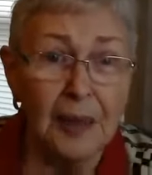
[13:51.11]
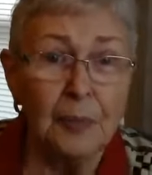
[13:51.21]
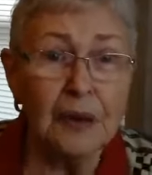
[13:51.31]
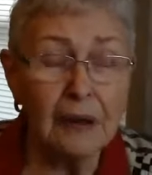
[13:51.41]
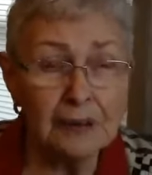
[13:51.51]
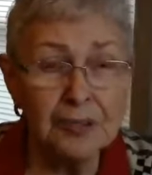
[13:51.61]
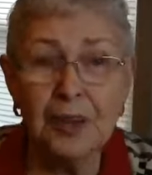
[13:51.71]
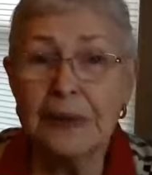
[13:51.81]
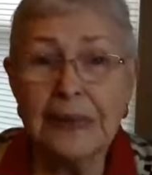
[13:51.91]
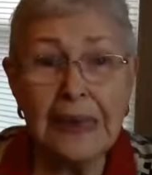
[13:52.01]
Because, you
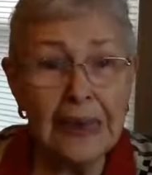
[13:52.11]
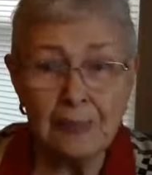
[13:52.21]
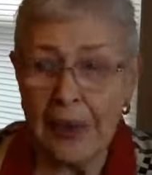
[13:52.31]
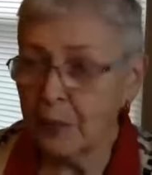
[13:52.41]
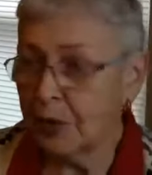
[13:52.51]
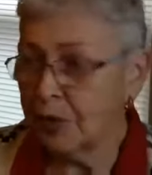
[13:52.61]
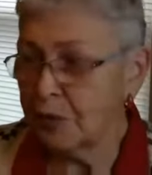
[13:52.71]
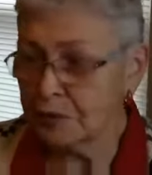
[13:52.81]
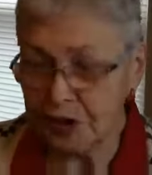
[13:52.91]
know, again, back with your